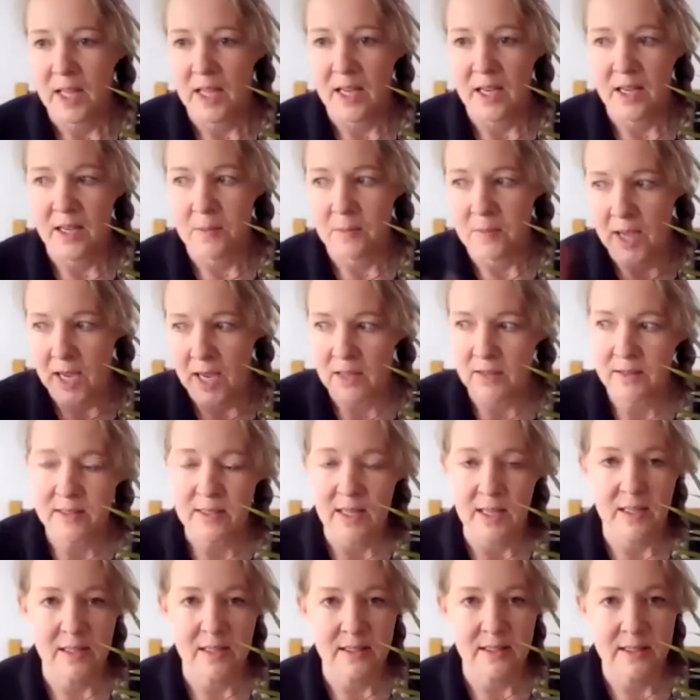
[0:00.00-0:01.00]

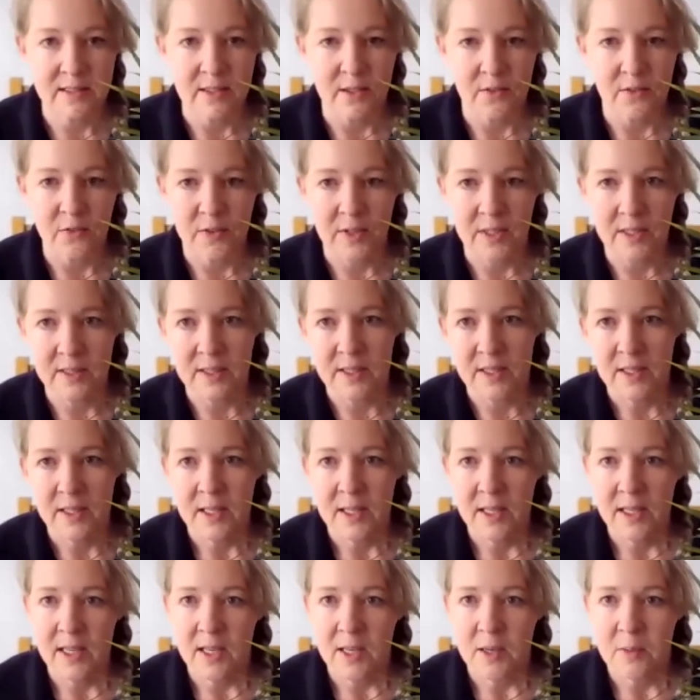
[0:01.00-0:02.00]
Outside is different,
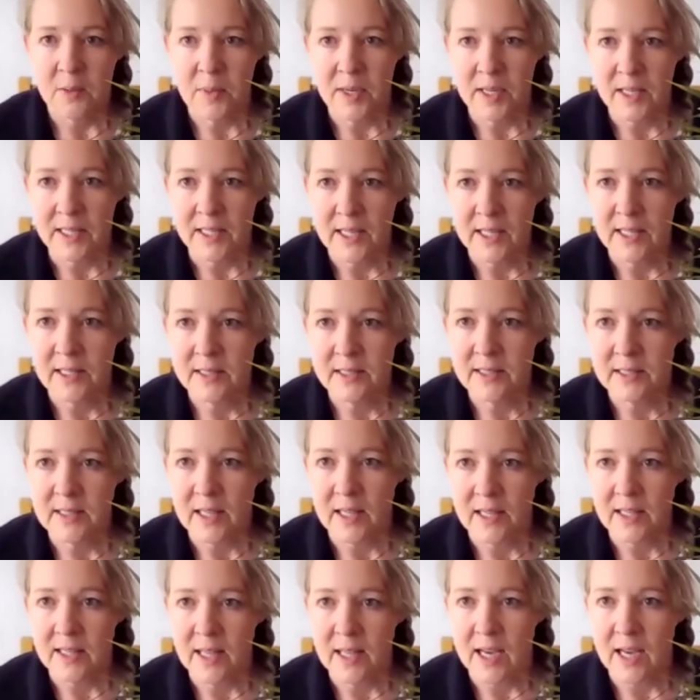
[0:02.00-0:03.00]
but
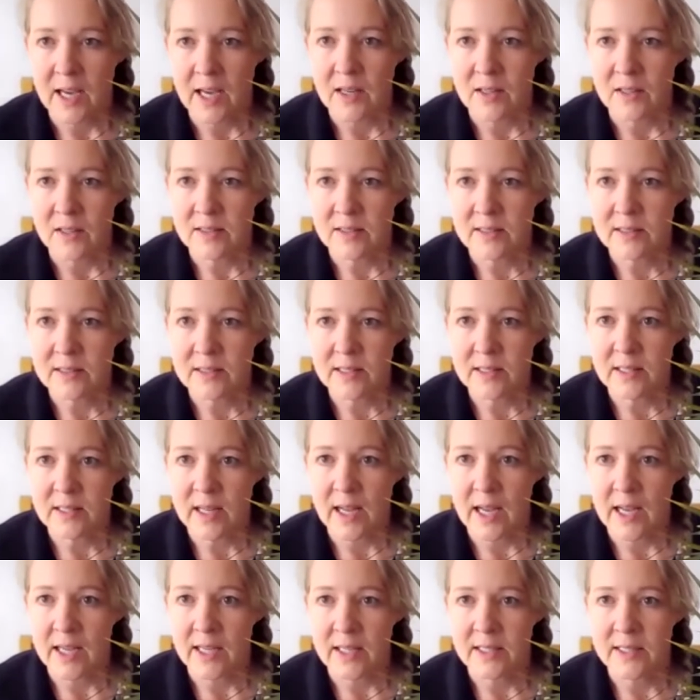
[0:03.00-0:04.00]
inside the house,
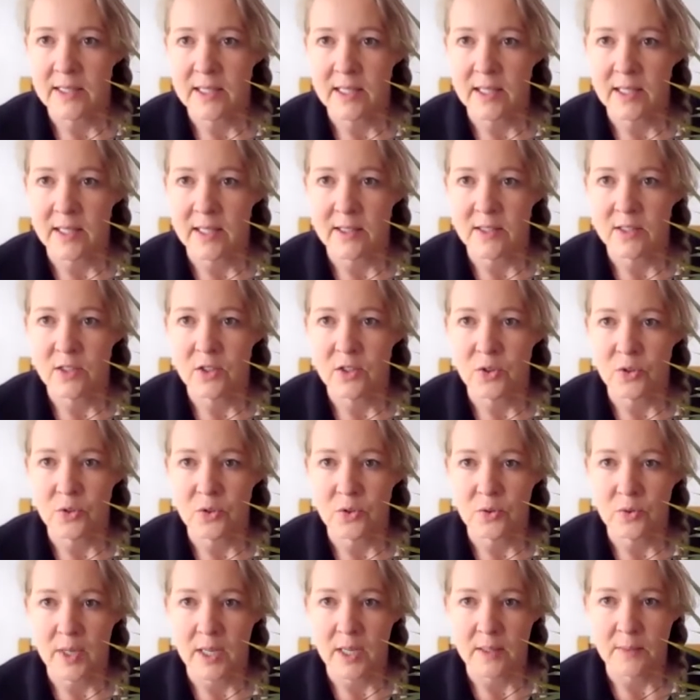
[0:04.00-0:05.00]
I tend
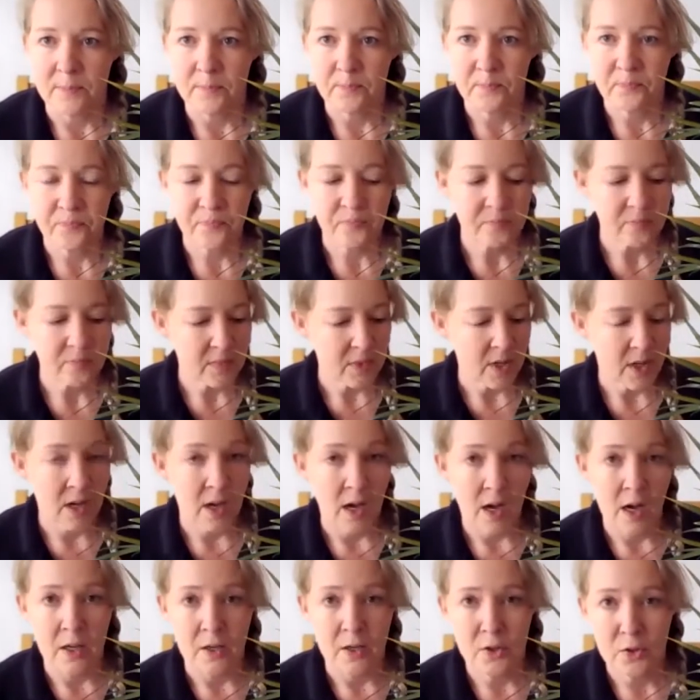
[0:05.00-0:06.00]
to
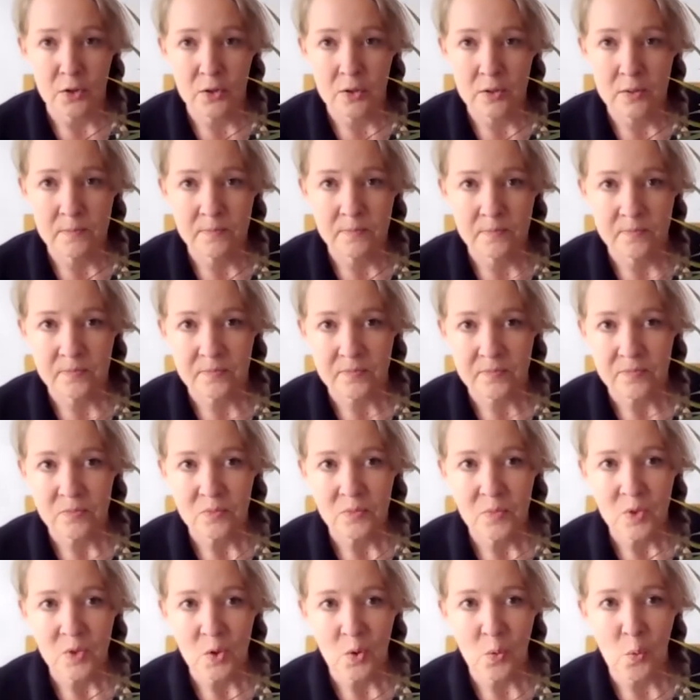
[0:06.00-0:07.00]

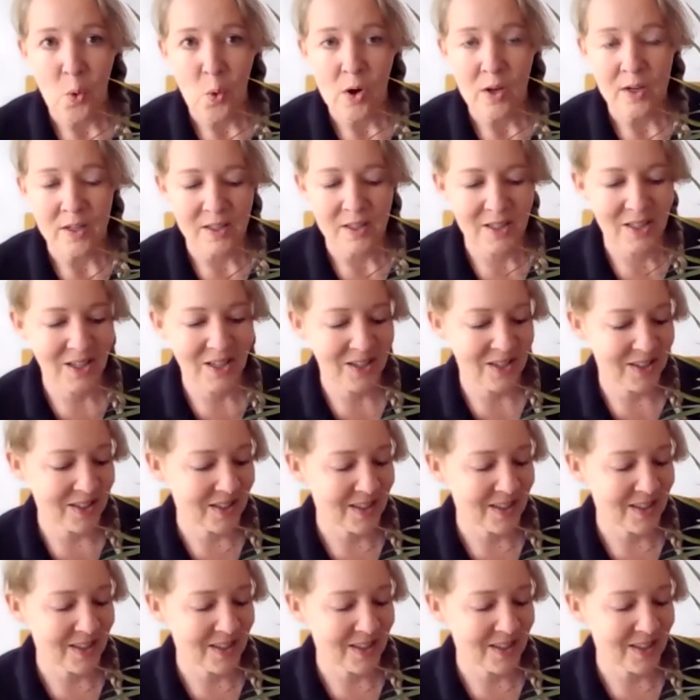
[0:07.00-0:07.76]
underwater.